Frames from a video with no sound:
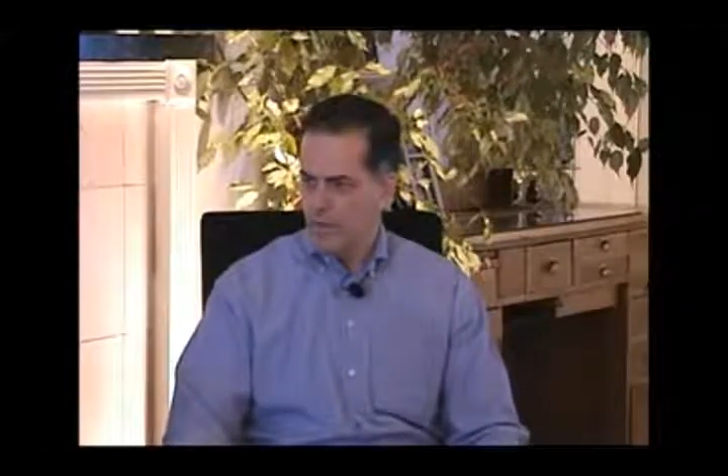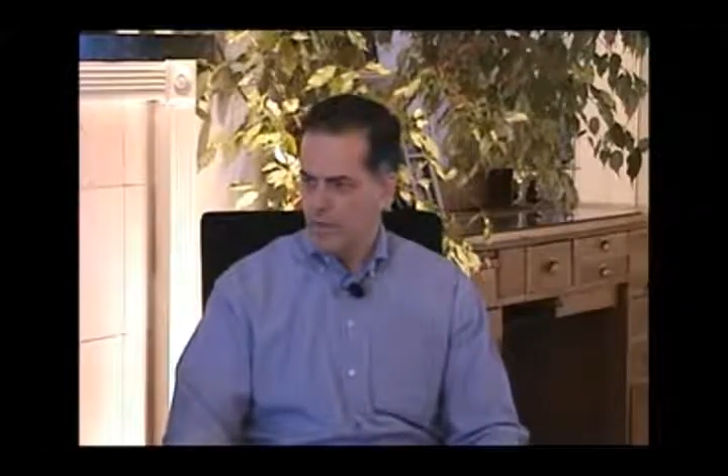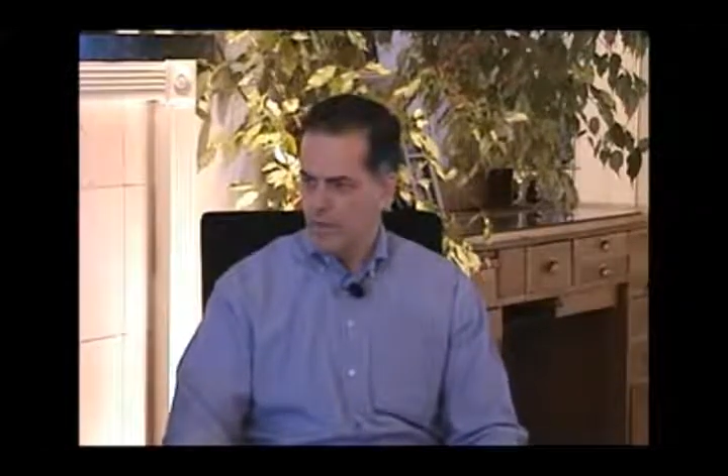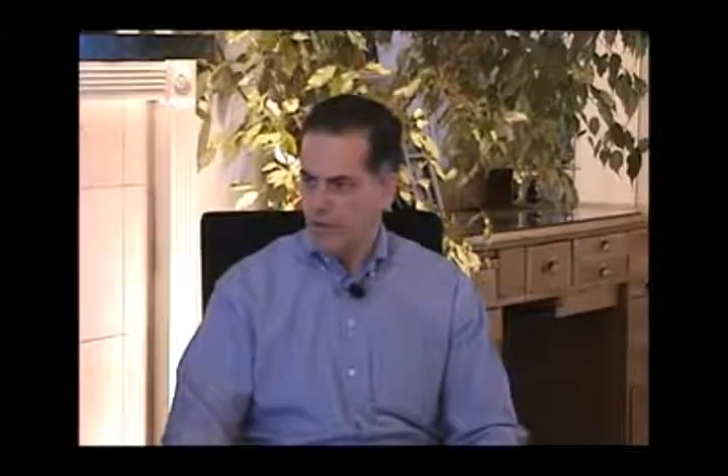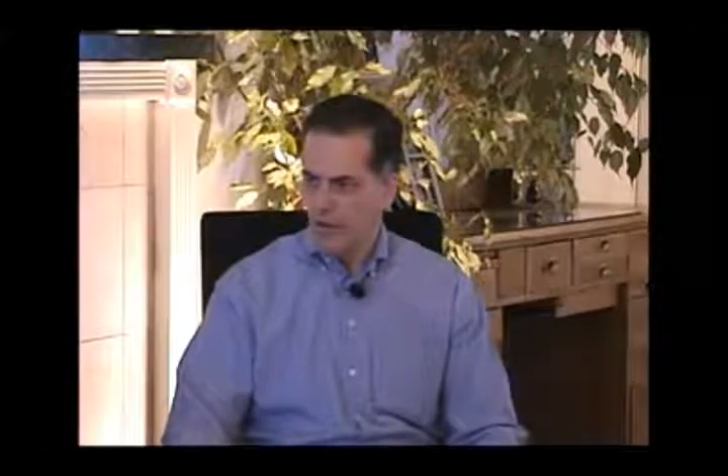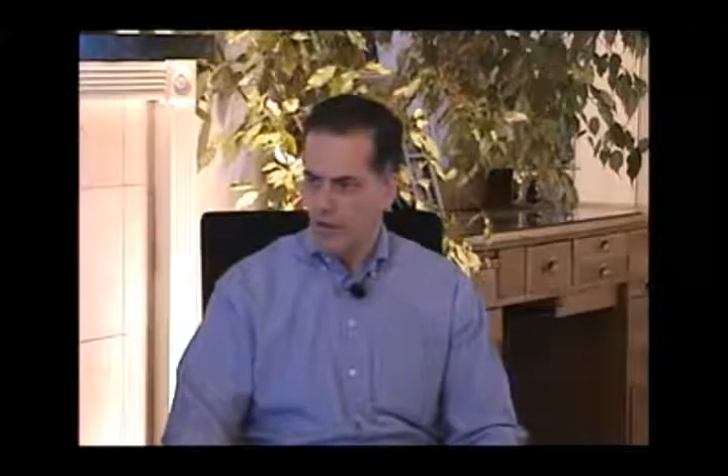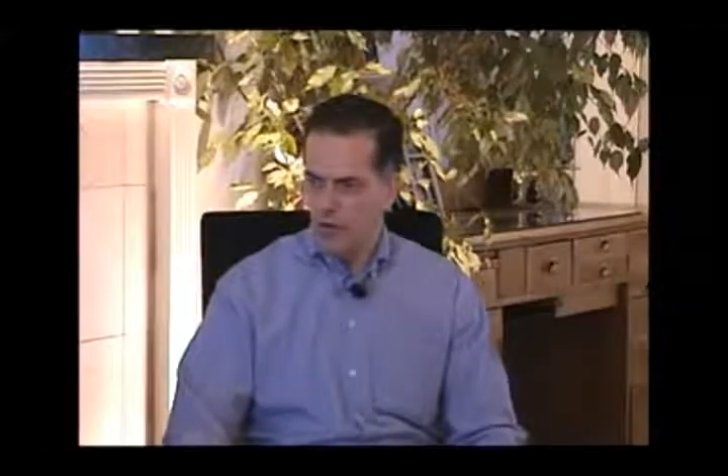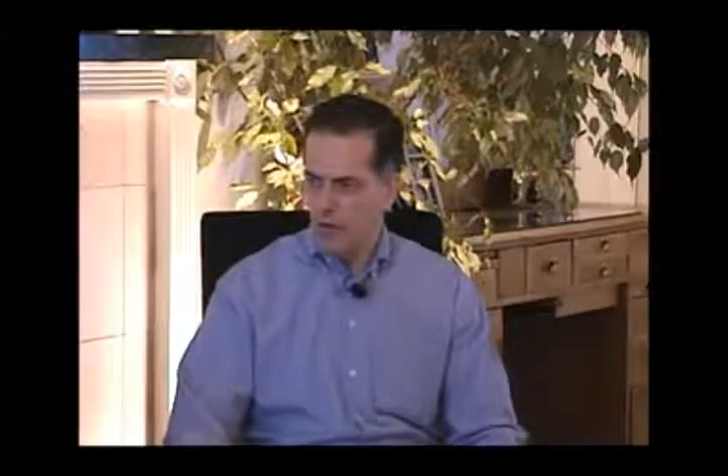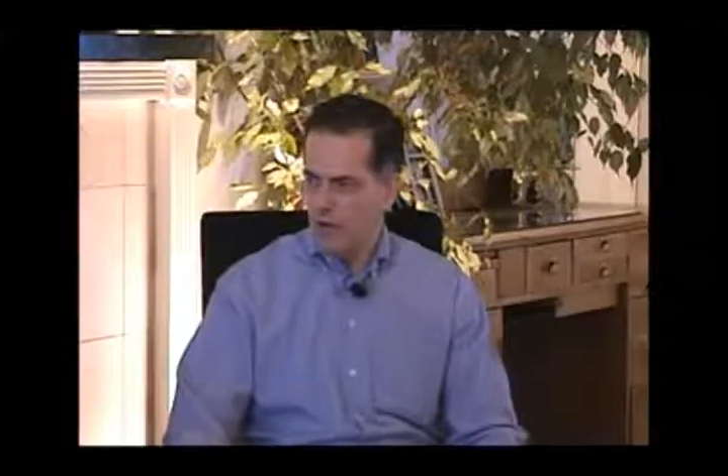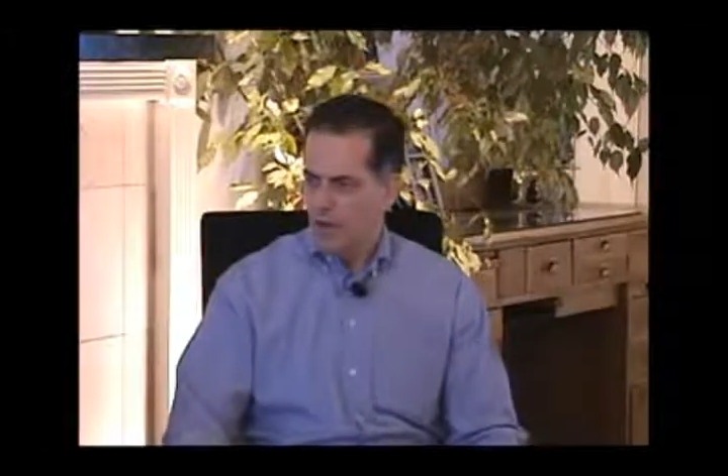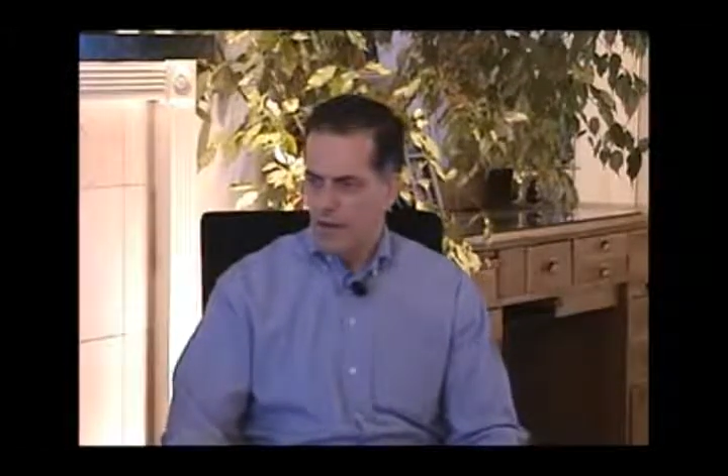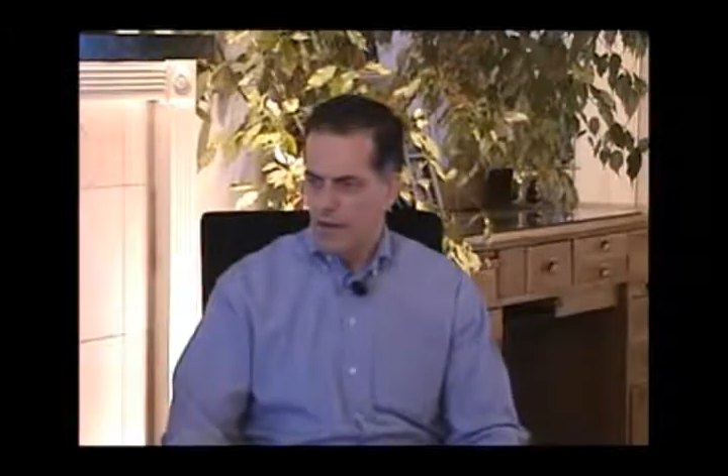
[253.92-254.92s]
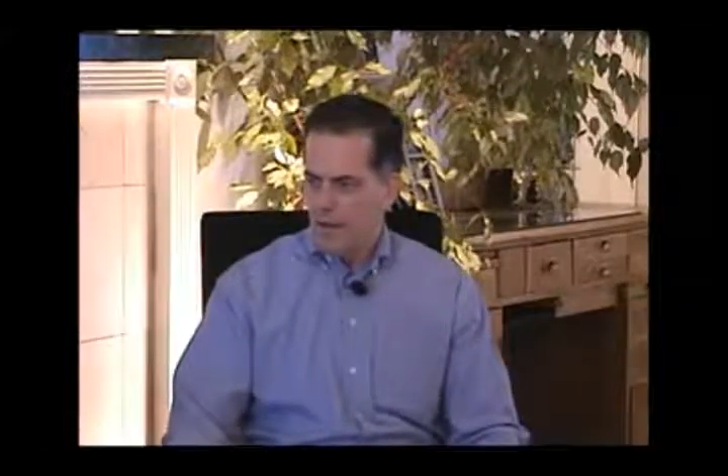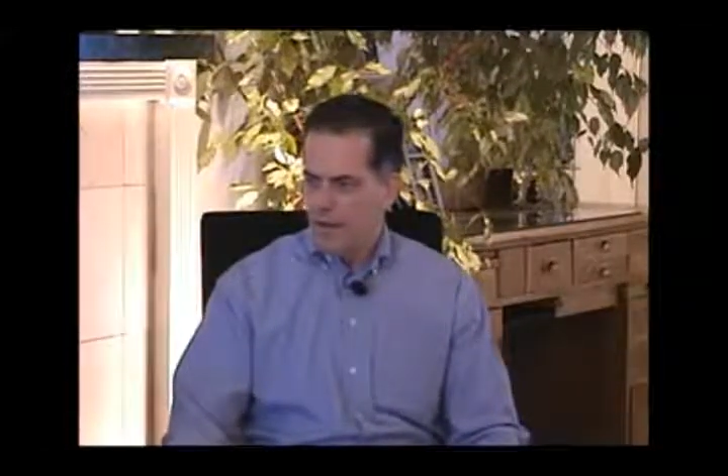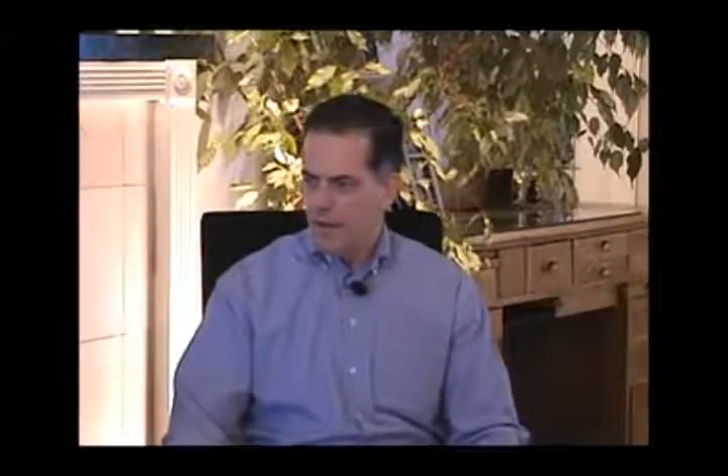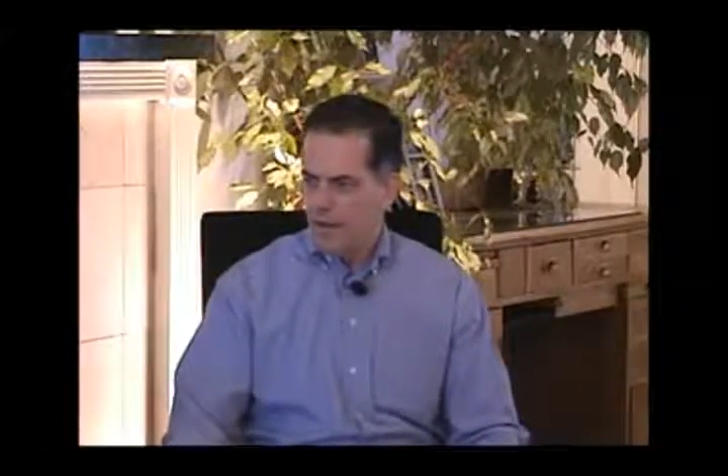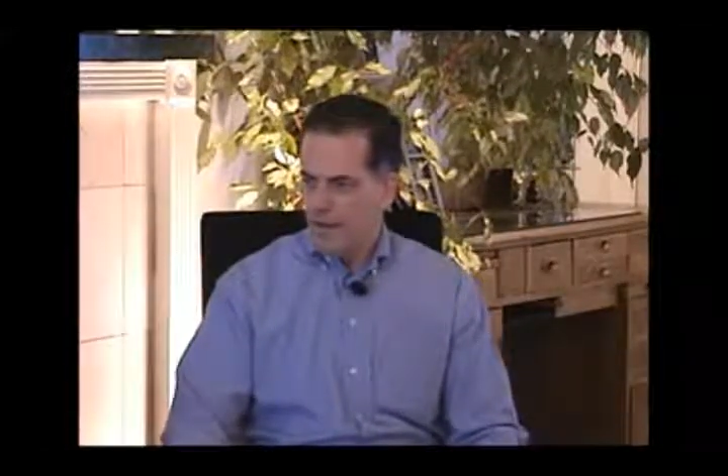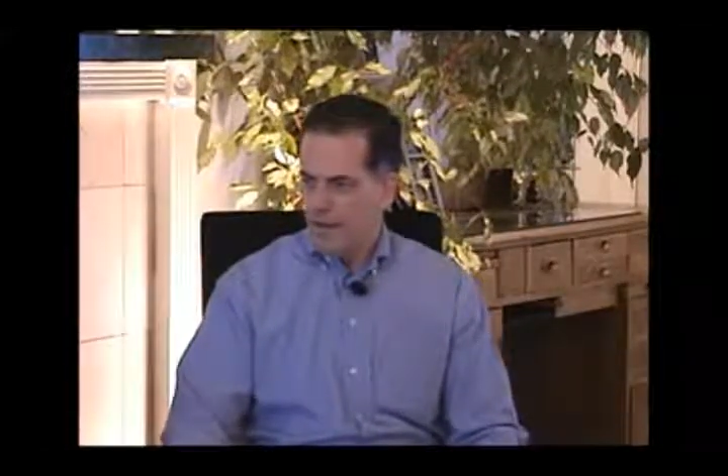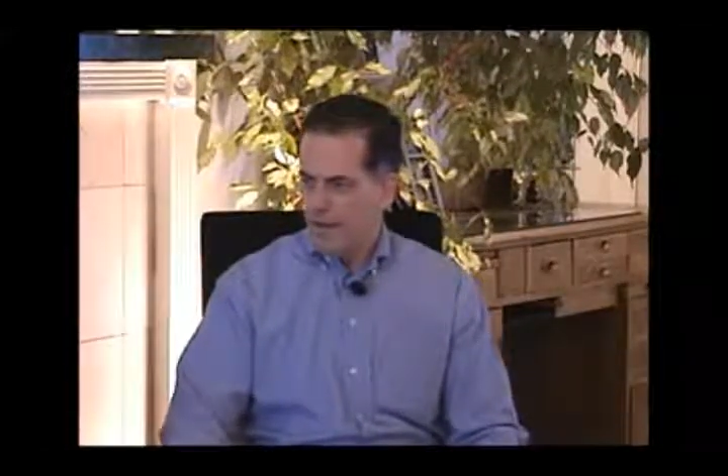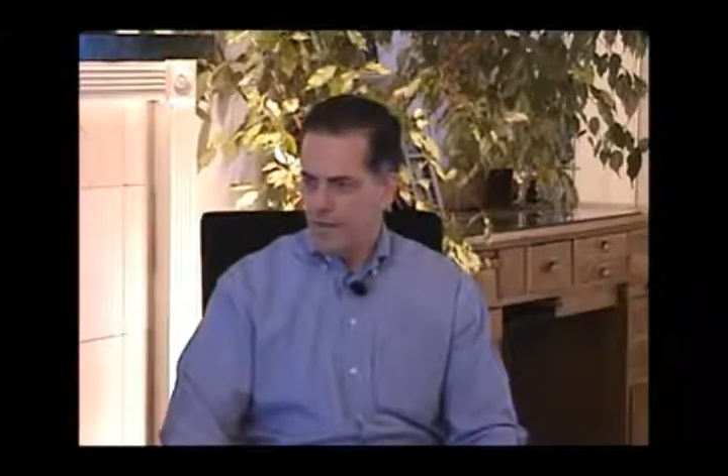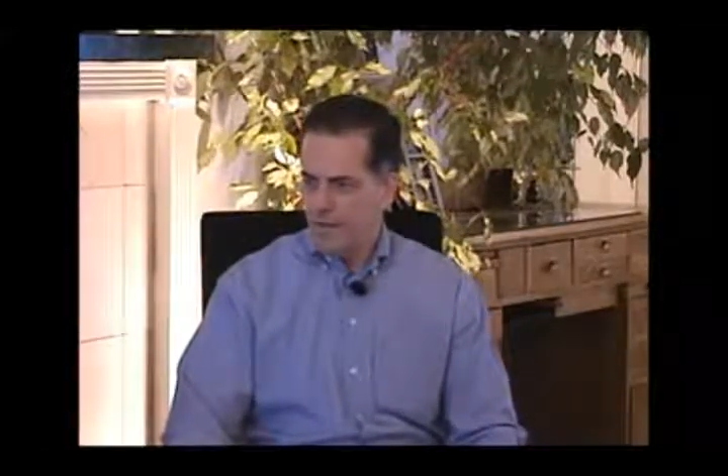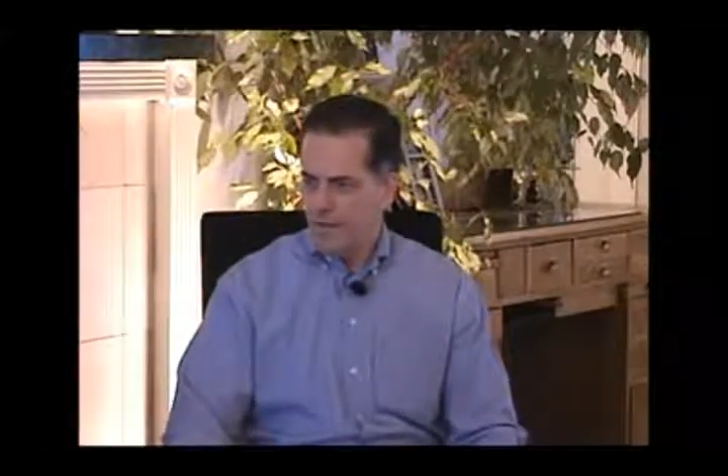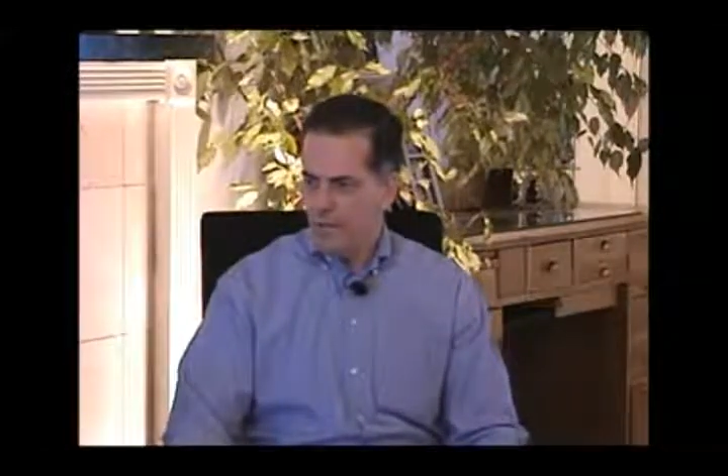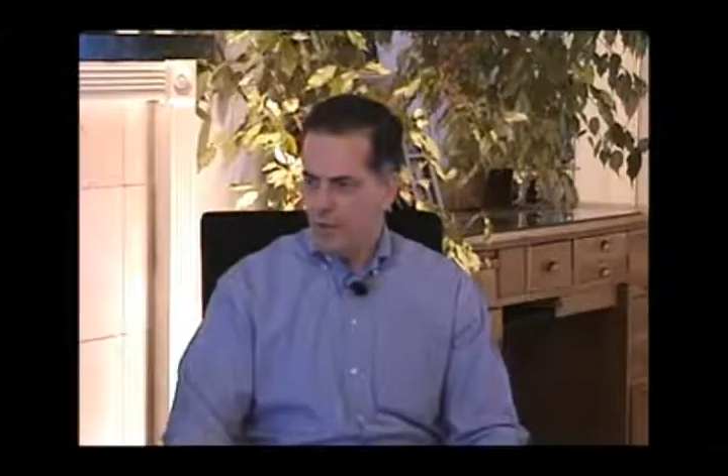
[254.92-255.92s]
So
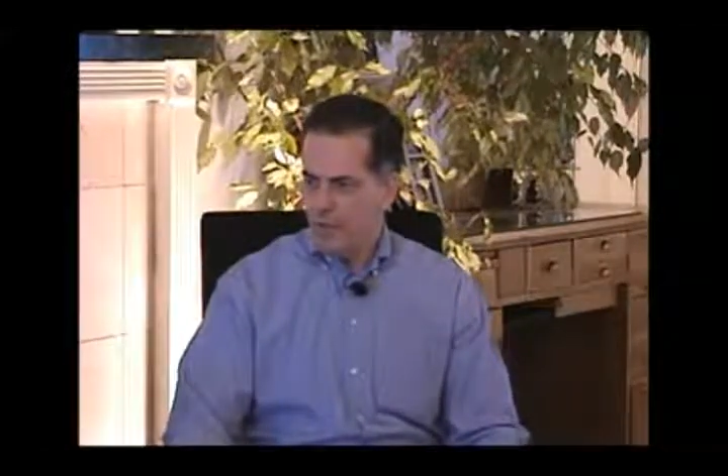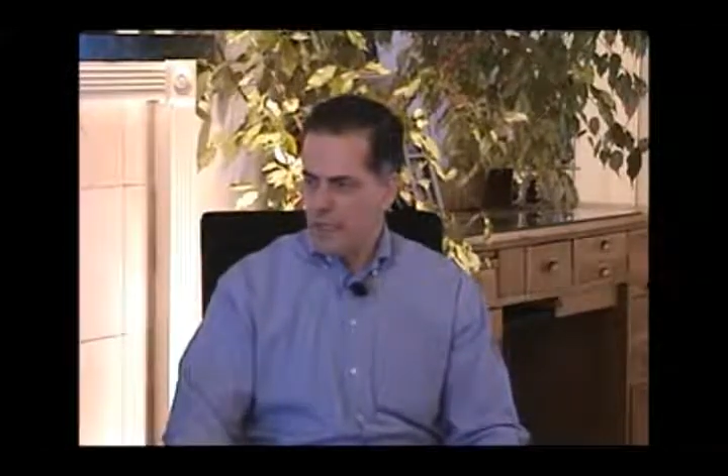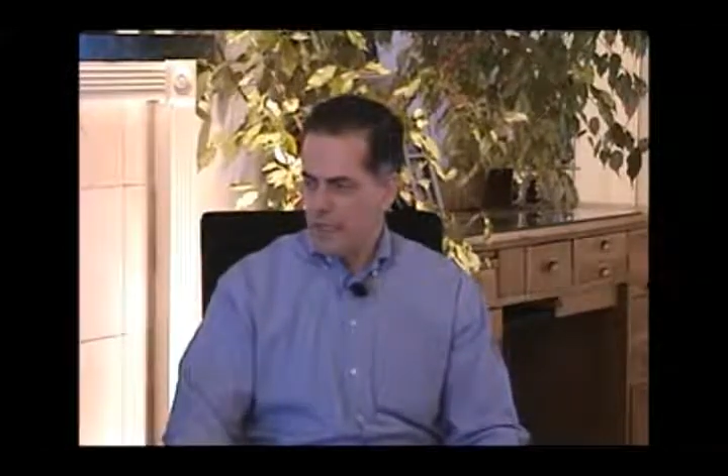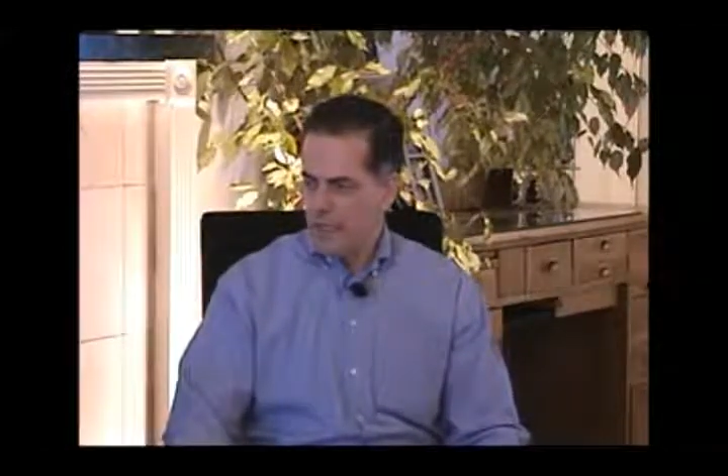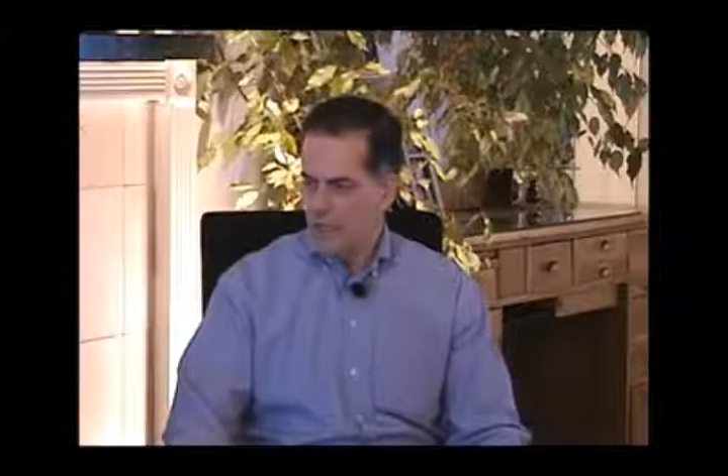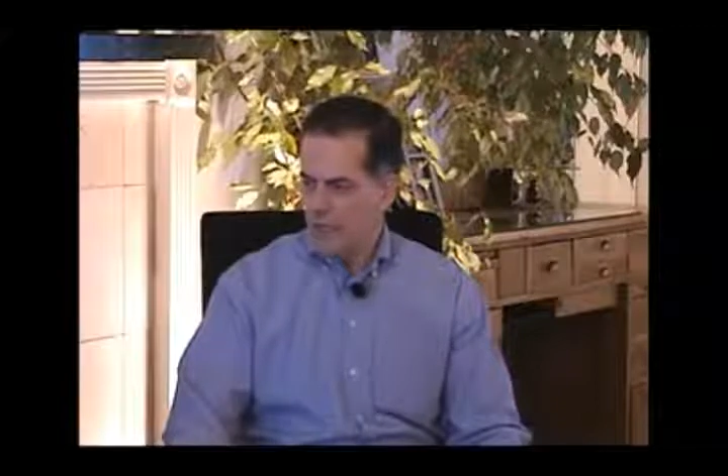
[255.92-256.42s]
bleeding